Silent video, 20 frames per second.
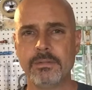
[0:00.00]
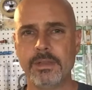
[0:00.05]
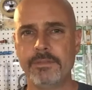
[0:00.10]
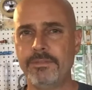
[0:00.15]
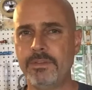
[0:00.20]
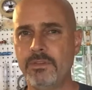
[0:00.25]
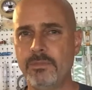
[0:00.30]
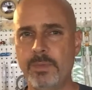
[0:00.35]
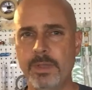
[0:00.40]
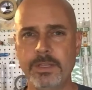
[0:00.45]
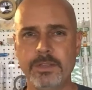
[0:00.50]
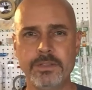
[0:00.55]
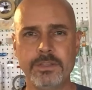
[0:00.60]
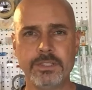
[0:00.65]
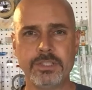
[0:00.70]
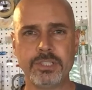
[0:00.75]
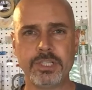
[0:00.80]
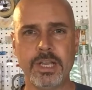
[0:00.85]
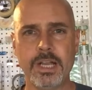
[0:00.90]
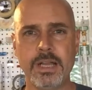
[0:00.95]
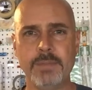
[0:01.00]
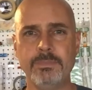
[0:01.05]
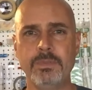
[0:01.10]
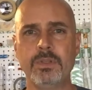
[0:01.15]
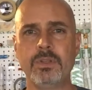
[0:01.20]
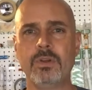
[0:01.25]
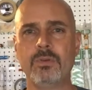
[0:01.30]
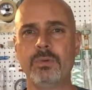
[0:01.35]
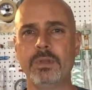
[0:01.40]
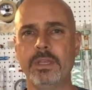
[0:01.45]
If you've been to the shop,
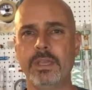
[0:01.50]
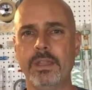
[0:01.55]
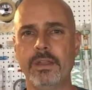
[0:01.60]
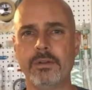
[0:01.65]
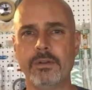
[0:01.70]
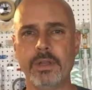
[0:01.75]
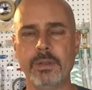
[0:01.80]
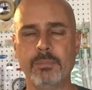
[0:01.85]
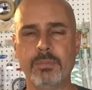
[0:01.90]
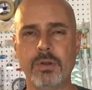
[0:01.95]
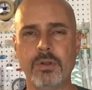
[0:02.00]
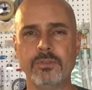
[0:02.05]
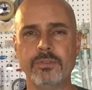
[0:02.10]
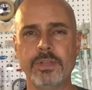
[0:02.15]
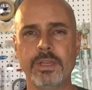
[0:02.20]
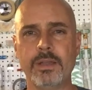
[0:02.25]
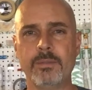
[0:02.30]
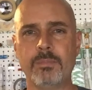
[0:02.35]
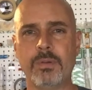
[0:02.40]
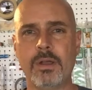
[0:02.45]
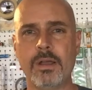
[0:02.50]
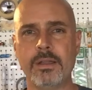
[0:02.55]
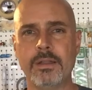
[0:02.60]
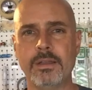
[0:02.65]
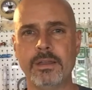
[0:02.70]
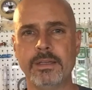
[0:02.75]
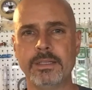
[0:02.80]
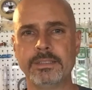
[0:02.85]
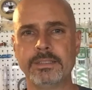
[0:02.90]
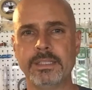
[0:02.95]
we carry ProTech
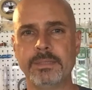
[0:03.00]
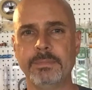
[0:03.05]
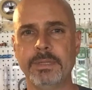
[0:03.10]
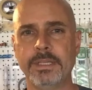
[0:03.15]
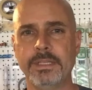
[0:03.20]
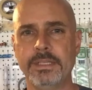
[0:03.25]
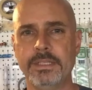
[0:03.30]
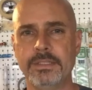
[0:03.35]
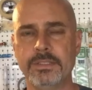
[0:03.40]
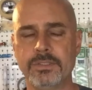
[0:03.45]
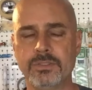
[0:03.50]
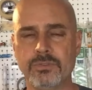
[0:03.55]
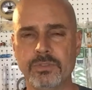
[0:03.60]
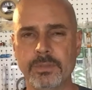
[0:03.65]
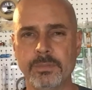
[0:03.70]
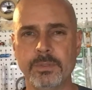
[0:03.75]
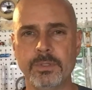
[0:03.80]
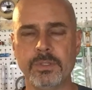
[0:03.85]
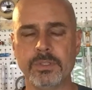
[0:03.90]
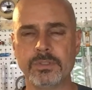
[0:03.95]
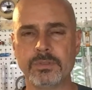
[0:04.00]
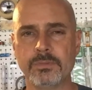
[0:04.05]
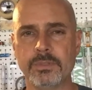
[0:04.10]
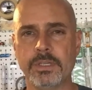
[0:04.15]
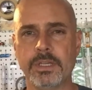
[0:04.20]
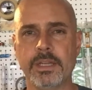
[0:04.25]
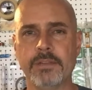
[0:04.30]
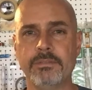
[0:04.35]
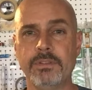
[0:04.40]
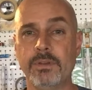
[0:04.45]
products, MAD distributors, and
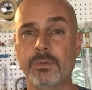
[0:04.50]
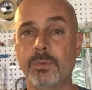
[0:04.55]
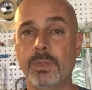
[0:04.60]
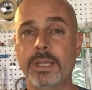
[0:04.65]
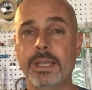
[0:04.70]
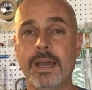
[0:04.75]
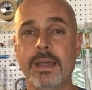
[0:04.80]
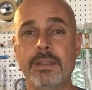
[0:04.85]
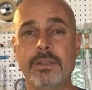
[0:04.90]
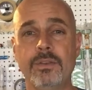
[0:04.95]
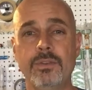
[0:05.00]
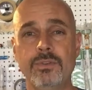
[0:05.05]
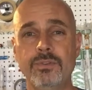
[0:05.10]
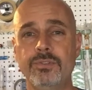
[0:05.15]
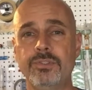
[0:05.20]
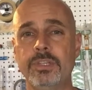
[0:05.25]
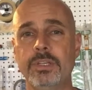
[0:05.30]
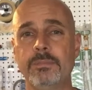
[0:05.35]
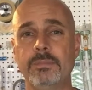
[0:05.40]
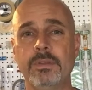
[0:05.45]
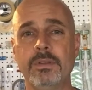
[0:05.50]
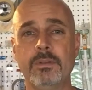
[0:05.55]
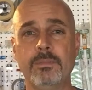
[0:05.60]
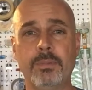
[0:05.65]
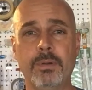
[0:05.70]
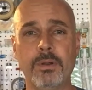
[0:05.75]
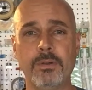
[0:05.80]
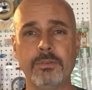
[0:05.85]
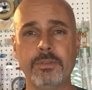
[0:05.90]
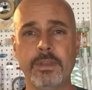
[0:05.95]
what have you. We got a new shipment of
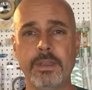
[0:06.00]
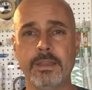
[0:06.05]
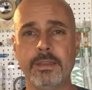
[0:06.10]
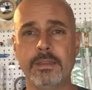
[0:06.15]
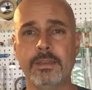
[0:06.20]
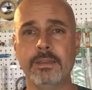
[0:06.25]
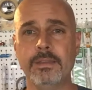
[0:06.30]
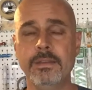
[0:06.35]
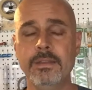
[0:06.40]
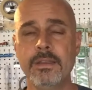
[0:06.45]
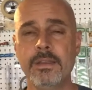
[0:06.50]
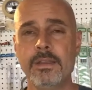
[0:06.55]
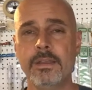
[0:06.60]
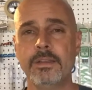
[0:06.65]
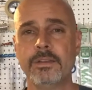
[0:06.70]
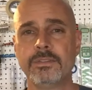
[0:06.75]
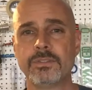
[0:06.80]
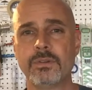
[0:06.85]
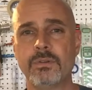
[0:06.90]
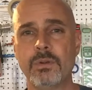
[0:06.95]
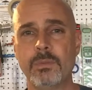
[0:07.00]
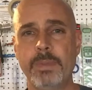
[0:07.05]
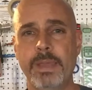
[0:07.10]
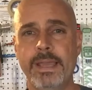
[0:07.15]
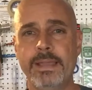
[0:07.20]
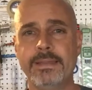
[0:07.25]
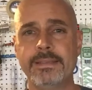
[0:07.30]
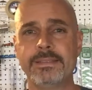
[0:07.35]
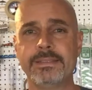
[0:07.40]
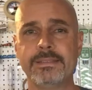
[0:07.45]
ProTech in, so we're
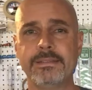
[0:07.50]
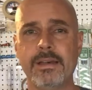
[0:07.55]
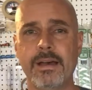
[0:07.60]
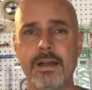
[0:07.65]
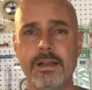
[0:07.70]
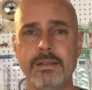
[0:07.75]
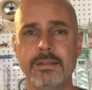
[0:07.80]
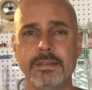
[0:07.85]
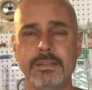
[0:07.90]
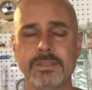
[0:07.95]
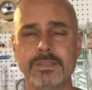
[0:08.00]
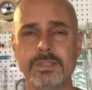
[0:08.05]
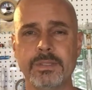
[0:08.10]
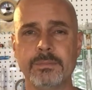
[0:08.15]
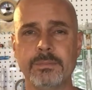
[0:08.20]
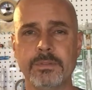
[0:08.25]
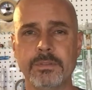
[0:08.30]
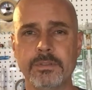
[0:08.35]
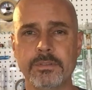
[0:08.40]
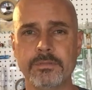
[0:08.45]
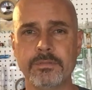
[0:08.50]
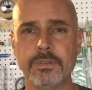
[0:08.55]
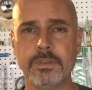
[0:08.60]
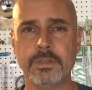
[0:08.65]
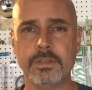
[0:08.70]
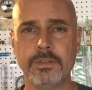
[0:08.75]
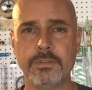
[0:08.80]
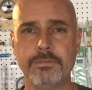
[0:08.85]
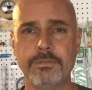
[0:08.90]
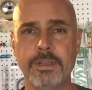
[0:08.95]
back in stock on some of
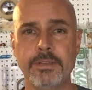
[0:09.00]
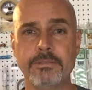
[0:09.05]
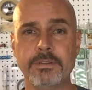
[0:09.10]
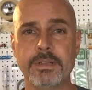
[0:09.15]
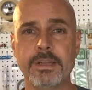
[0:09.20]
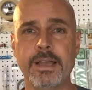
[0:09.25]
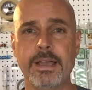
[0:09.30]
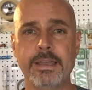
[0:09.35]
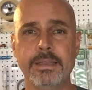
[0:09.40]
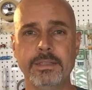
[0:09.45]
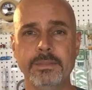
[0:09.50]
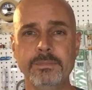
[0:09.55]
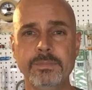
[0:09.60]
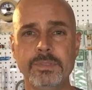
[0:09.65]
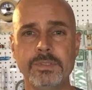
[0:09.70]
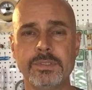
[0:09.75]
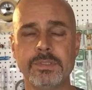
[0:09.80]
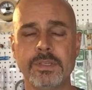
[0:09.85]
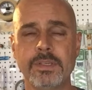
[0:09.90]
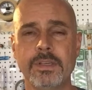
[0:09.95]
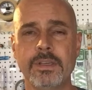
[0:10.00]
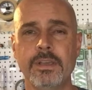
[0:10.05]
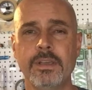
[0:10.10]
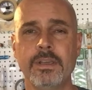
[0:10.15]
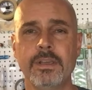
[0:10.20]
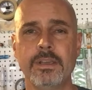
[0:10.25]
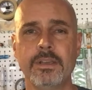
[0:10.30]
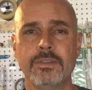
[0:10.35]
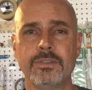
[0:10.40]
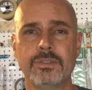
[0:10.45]
the favorite items.
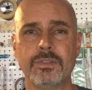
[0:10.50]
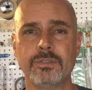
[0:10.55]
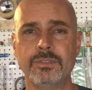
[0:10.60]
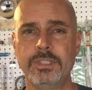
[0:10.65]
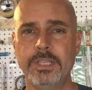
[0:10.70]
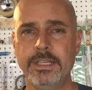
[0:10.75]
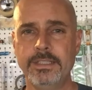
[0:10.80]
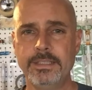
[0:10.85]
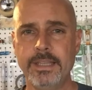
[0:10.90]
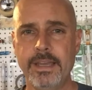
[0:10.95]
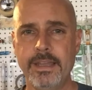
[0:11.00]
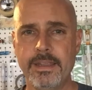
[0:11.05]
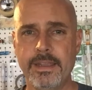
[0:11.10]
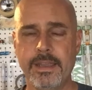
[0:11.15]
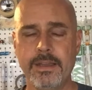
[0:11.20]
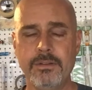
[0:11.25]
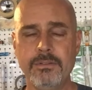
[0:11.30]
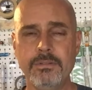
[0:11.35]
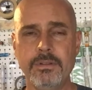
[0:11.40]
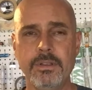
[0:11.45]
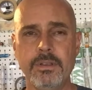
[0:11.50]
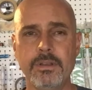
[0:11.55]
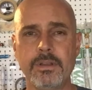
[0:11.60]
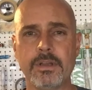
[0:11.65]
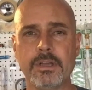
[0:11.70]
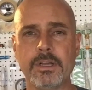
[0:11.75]
So check that out.